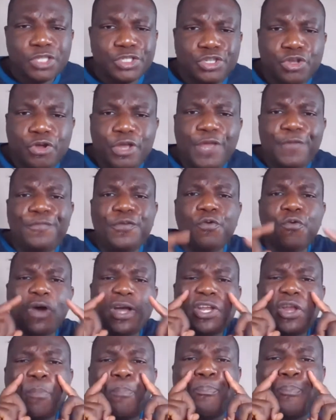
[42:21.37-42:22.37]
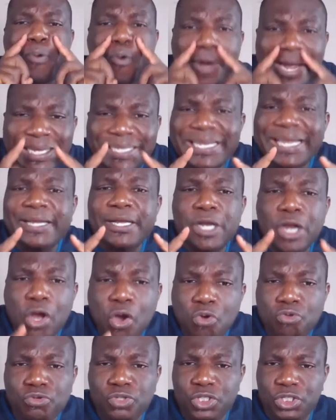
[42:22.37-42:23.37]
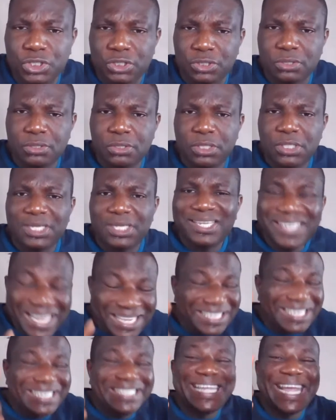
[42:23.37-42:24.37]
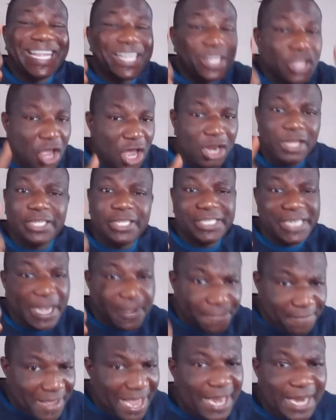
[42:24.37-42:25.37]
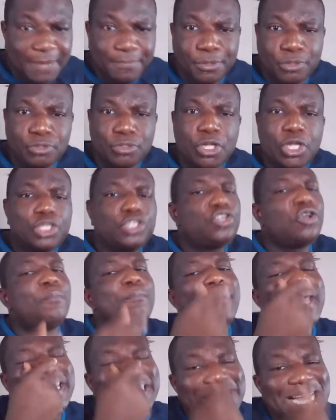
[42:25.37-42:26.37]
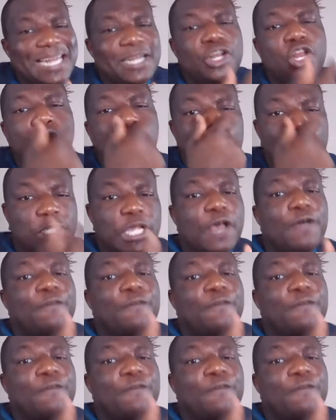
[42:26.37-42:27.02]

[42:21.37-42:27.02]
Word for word: So if you want a pointed nose, there's a technology available to make that nose